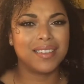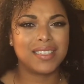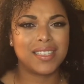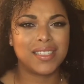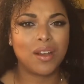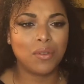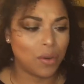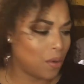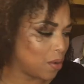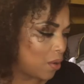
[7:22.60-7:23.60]
this is so
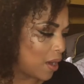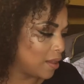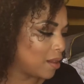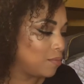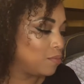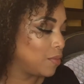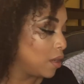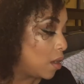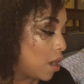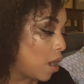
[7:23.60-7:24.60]
cool. The
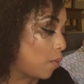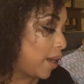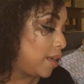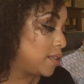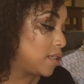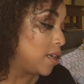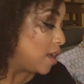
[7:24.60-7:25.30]
Wait,